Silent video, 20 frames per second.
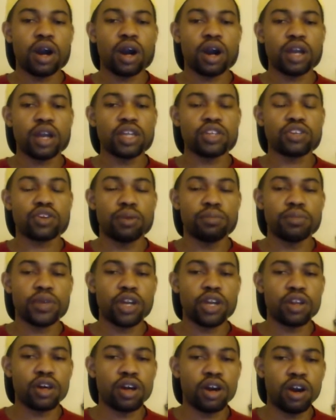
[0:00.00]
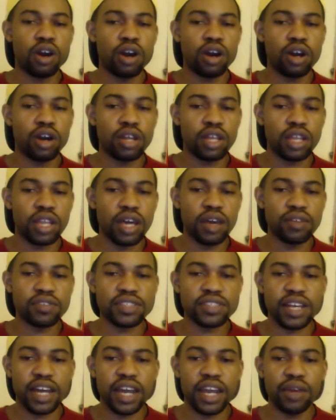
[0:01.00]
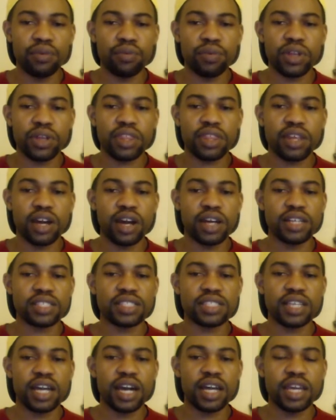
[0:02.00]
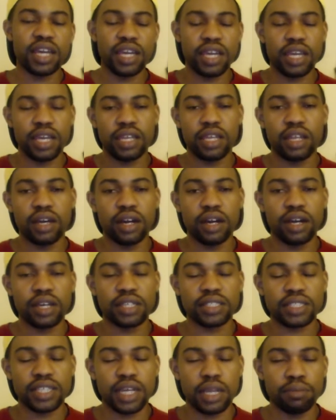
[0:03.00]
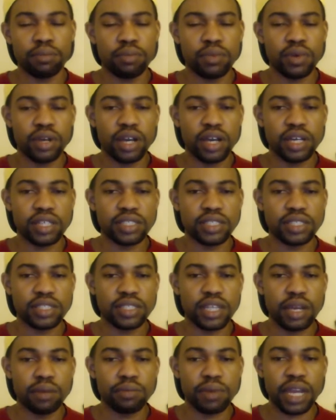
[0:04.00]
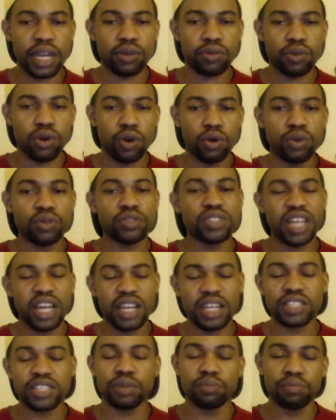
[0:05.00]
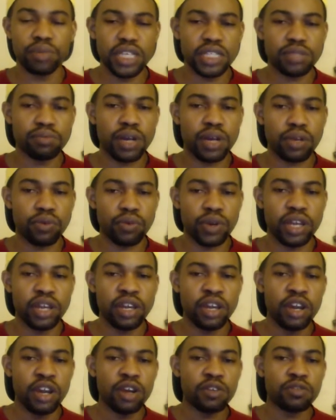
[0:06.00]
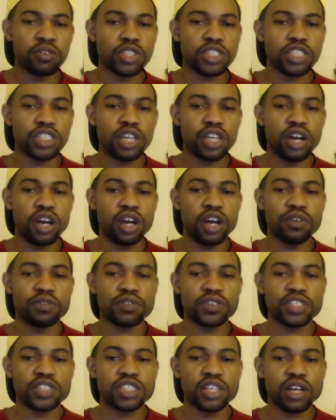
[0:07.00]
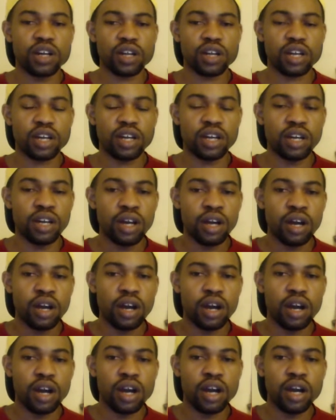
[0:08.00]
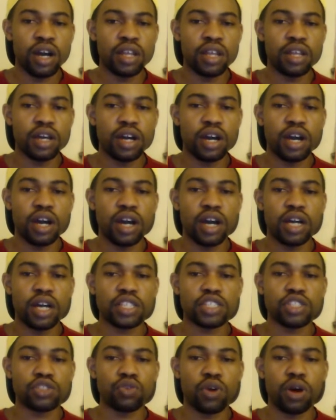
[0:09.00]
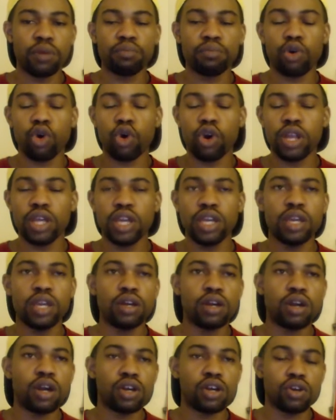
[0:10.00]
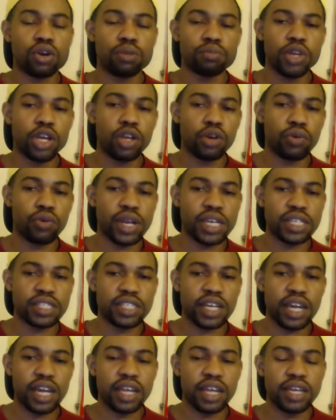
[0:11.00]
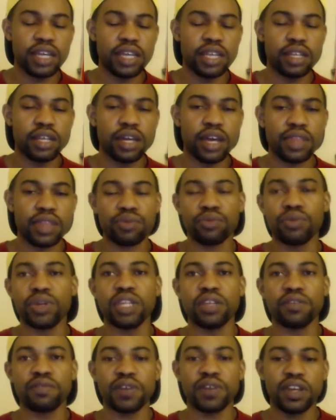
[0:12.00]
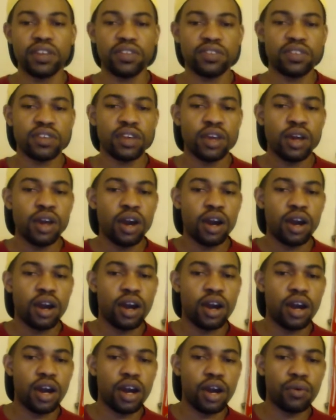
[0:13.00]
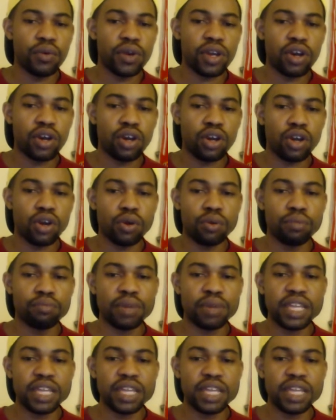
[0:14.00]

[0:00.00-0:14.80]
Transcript: He's going to be on the left side with Sané in the center back role. Sané is a beast, by the way, for Schalke. And Stromboli are going to be on the right side in the three defense. We're going to go